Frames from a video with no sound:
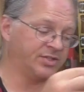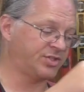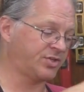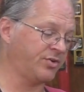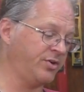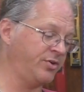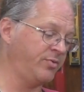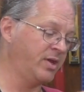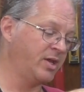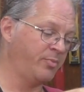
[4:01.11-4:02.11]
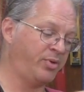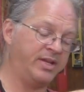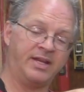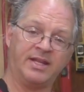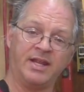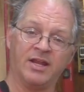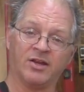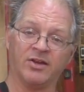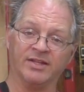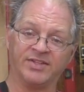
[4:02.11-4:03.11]
a screw, put it in
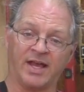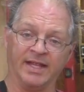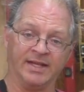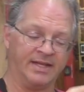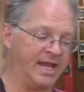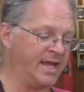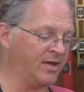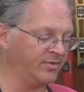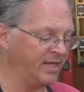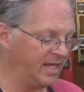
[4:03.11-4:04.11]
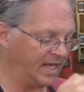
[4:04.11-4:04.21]
here and tighten it down,